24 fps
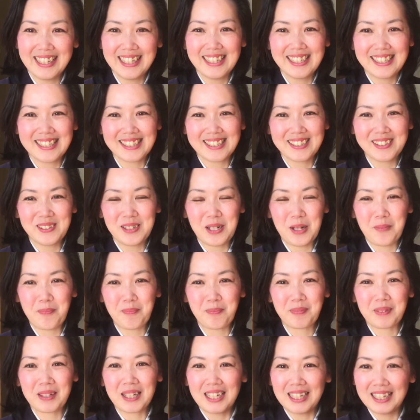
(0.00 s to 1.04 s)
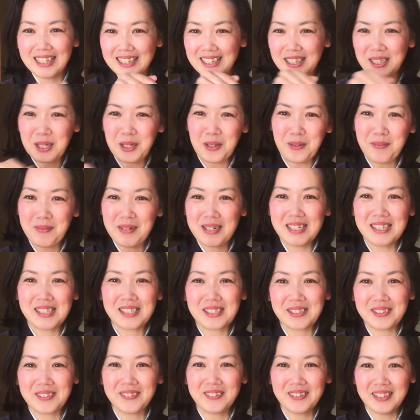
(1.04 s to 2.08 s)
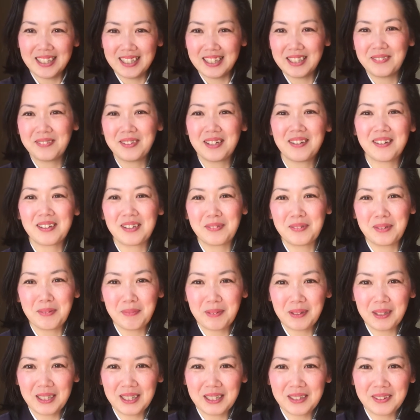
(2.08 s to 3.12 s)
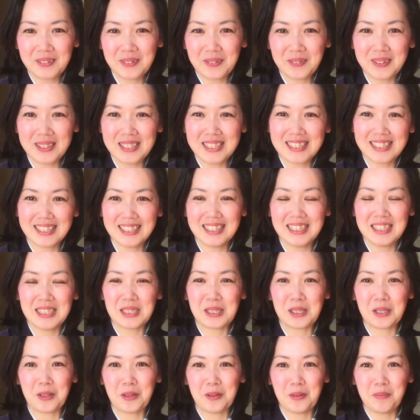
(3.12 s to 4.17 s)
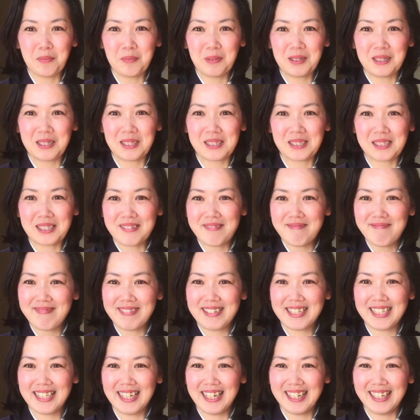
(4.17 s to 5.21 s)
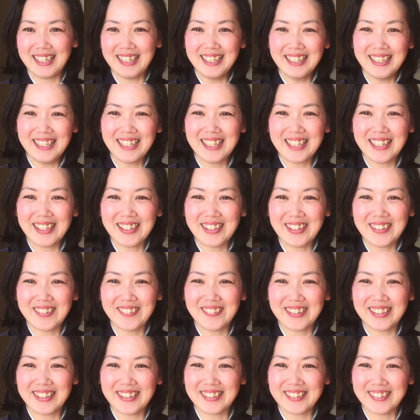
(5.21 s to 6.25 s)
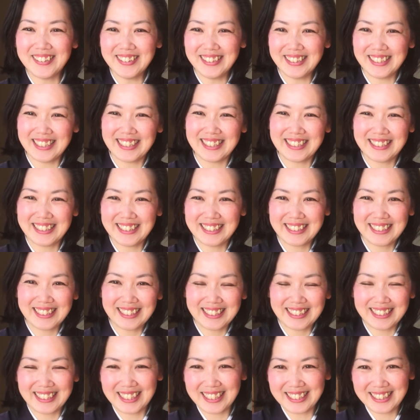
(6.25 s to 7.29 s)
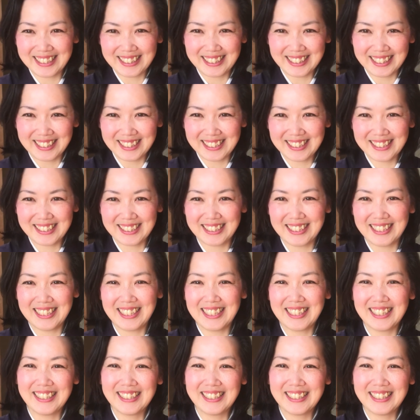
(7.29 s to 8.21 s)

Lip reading: So in the comments or in the, with the reply on Twitter, so please share what you did last year.